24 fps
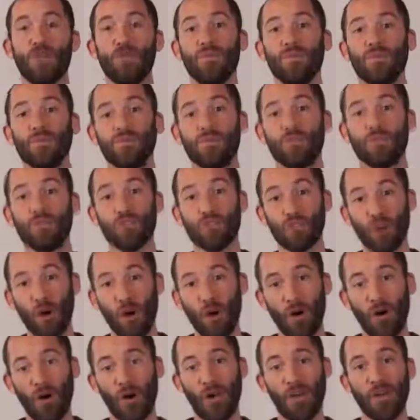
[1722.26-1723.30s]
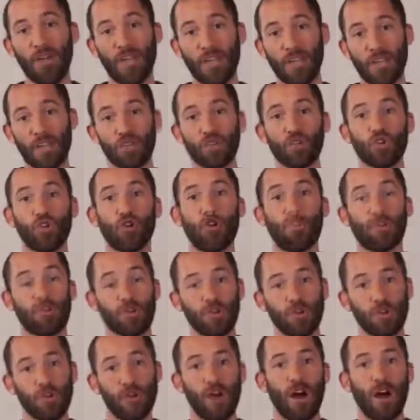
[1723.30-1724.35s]
you install the
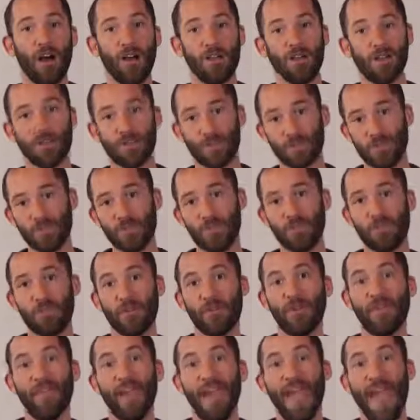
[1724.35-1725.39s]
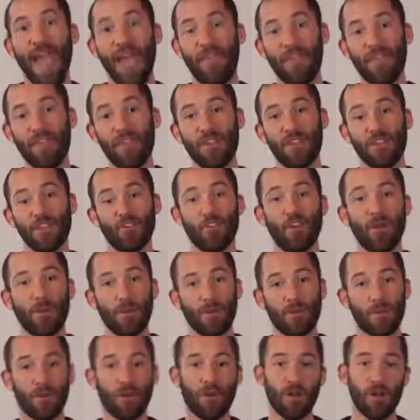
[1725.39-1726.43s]
interpreter onto your server, and then the
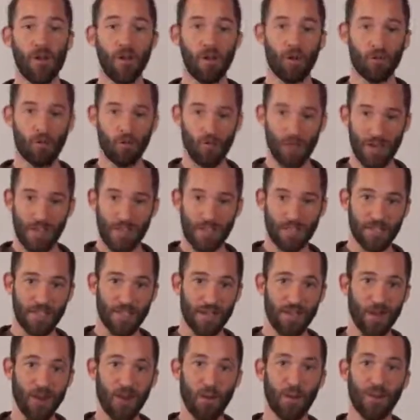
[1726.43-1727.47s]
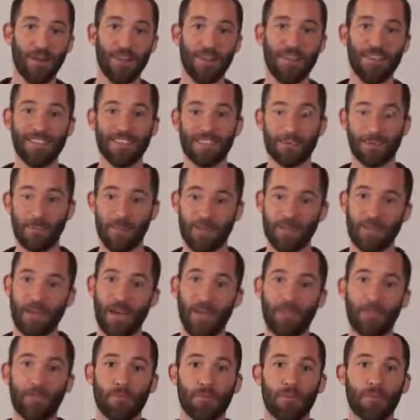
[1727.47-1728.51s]
interpreter reads the code and then spits
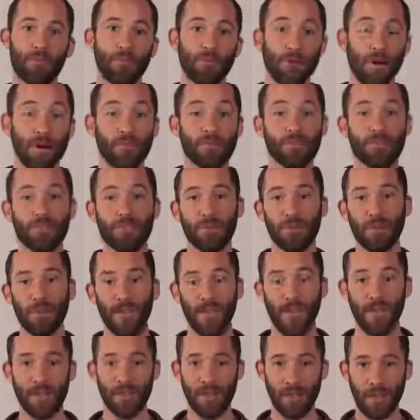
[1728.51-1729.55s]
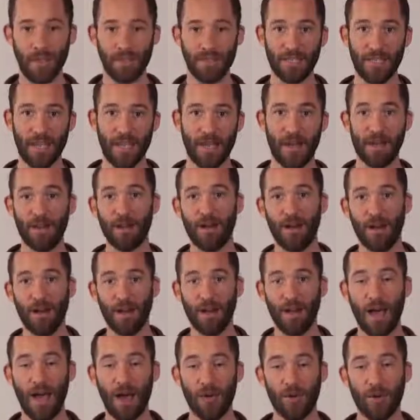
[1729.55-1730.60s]
out the results. So again, like I say, on
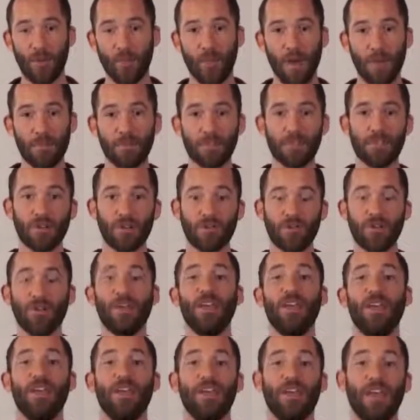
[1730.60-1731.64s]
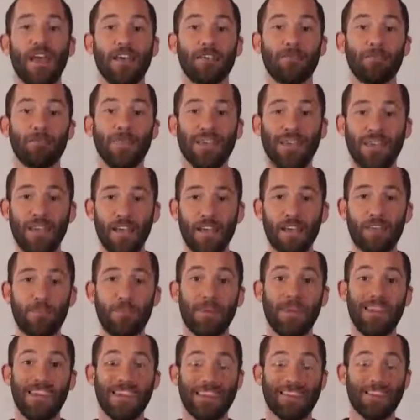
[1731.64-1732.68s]
our web server, it has
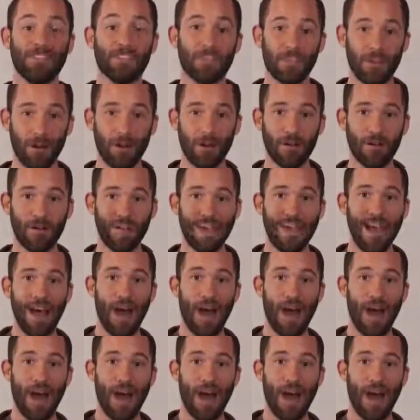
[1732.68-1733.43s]
PHP installed.